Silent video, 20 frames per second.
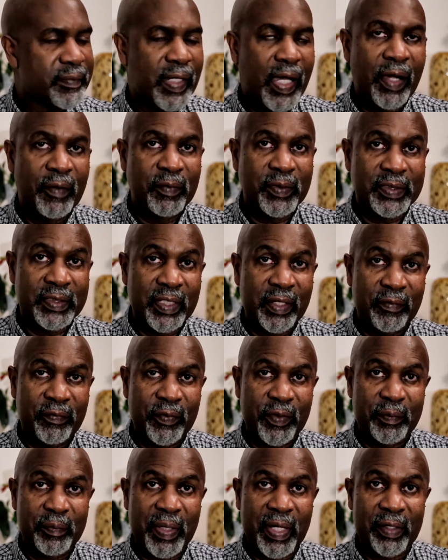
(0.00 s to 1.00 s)
I was left
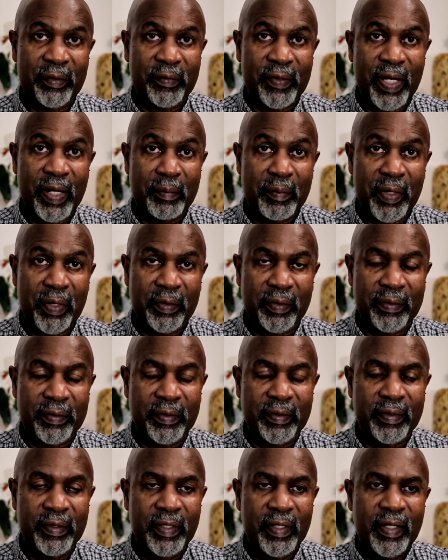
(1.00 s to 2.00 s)
with my grandmother.
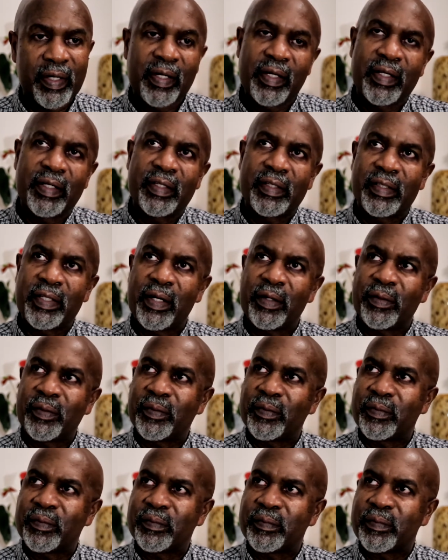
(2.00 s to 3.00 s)

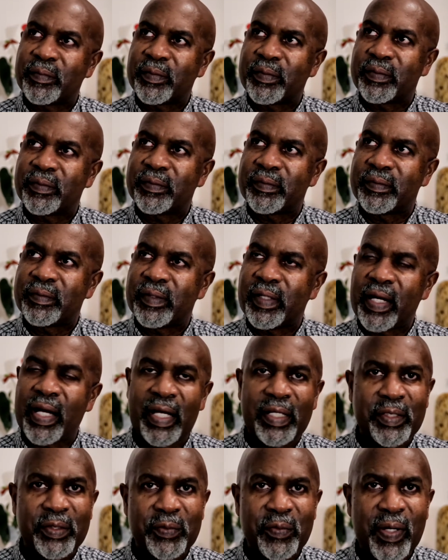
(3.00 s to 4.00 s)
Now,
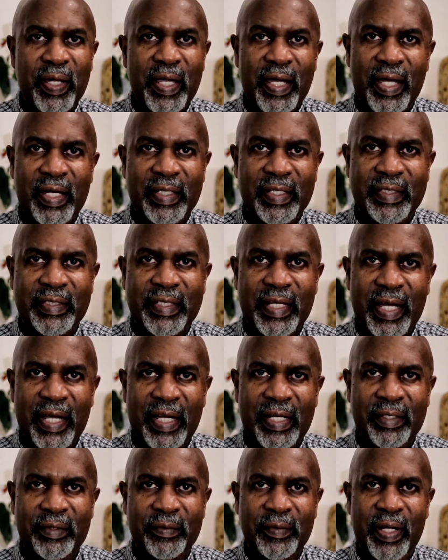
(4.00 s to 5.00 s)
I knew I had a
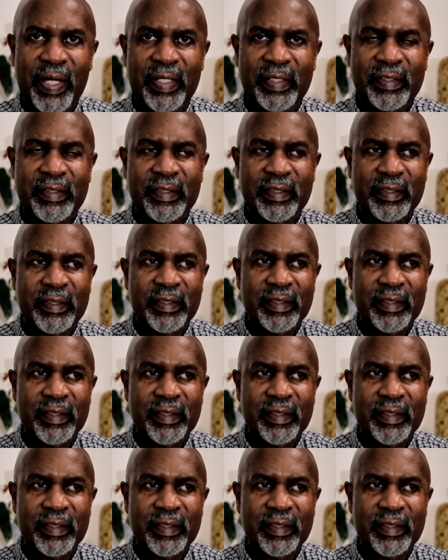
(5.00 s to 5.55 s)
dad, right?